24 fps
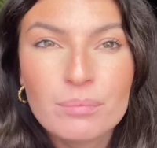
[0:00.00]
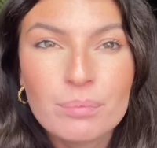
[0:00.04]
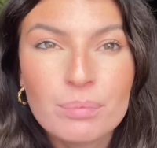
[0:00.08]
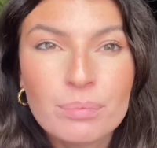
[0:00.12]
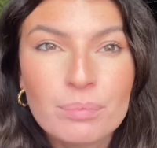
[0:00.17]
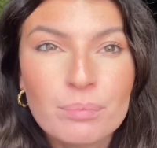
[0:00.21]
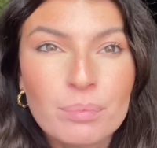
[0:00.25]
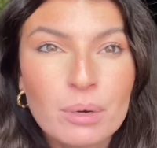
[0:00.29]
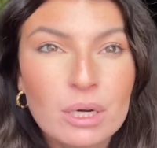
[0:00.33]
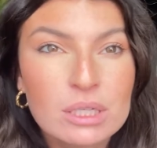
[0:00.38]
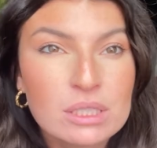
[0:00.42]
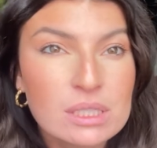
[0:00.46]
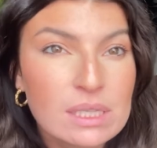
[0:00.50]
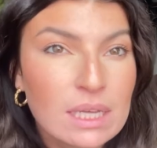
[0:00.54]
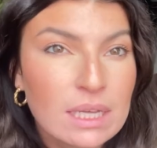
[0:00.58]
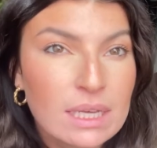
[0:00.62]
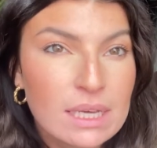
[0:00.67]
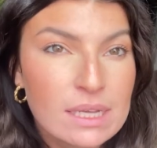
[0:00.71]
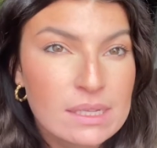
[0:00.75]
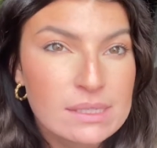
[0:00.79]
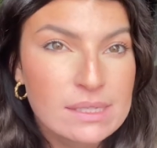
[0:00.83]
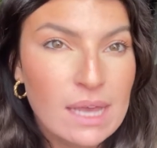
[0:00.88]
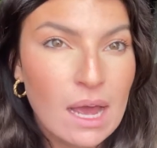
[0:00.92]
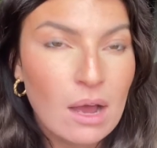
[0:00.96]
person that
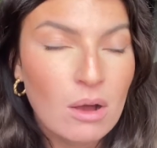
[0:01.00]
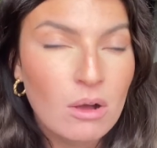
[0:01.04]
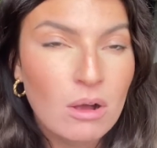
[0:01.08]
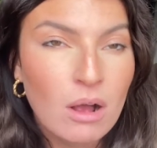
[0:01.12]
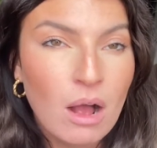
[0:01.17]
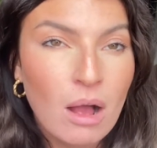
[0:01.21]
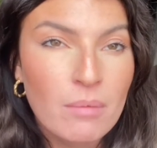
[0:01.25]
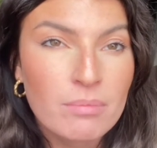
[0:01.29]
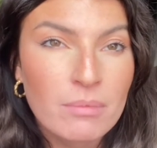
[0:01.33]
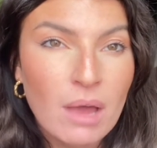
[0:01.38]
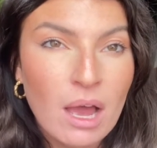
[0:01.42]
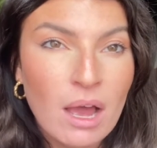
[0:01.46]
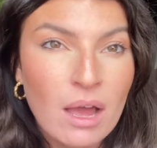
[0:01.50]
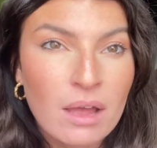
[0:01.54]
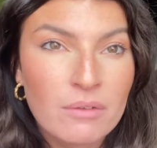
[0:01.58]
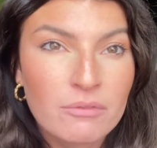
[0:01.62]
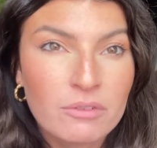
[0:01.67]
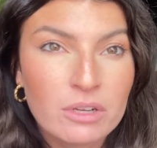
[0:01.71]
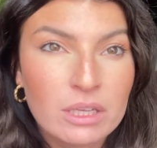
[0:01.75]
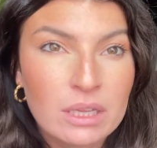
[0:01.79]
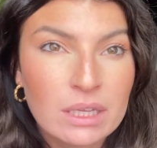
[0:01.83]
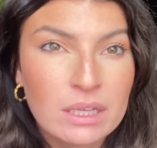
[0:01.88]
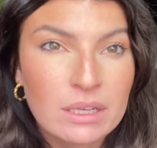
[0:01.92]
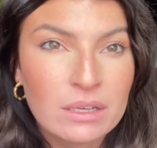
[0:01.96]
eats out, I'm not
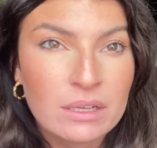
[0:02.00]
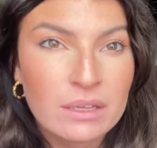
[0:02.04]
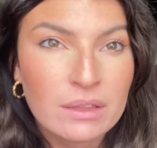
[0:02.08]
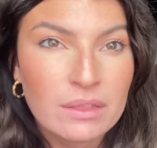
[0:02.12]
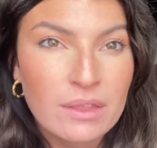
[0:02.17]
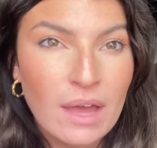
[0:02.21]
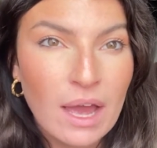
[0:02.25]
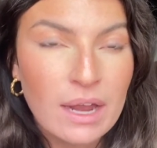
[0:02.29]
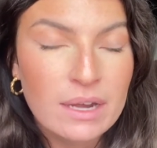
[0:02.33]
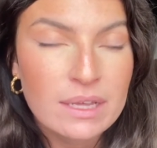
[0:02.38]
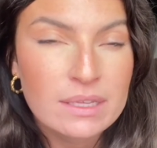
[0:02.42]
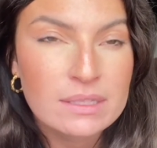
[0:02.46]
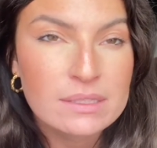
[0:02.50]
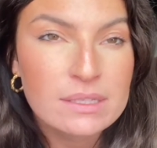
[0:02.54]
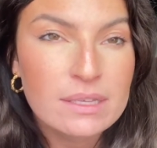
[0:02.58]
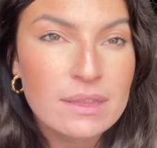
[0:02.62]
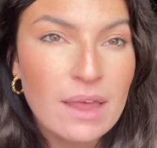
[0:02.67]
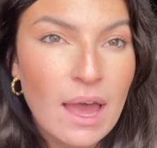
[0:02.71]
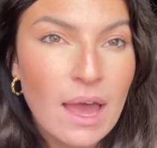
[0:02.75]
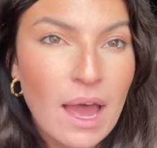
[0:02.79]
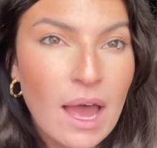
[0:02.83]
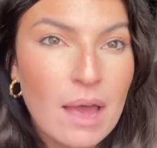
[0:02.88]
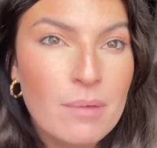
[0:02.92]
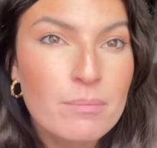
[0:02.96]
really that into
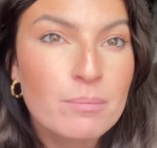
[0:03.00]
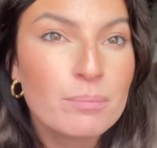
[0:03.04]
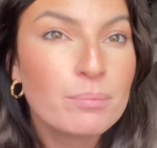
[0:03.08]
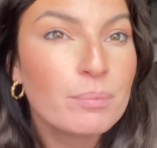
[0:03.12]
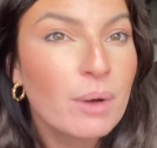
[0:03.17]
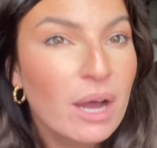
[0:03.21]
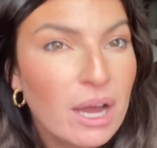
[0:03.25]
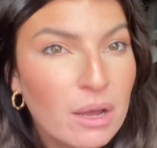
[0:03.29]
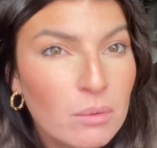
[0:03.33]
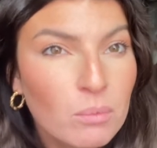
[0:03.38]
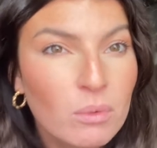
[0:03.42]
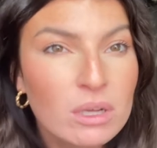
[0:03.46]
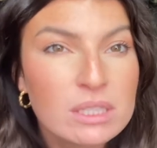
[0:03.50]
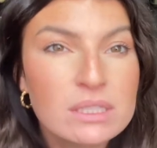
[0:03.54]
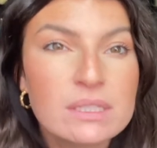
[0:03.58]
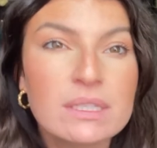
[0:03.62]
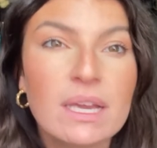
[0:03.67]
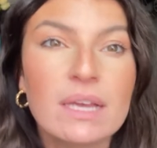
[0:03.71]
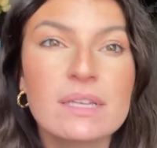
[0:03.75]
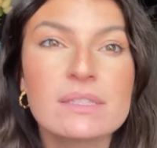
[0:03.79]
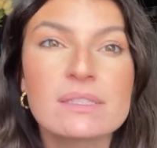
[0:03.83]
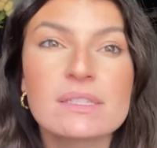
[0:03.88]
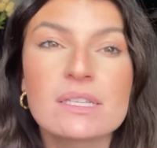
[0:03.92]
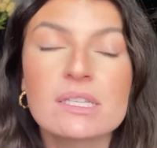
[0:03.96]
that. But once
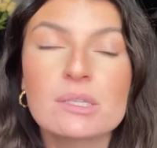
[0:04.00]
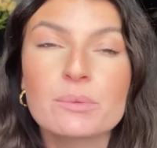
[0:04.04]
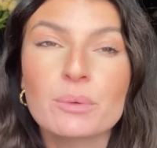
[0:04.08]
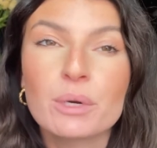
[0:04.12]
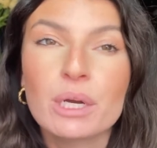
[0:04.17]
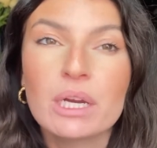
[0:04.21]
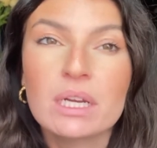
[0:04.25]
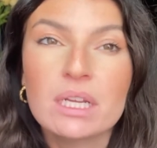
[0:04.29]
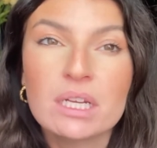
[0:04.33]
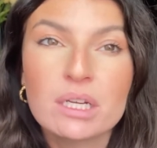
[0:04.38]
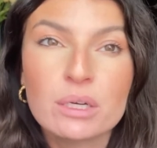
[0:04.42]
again, since we're in a new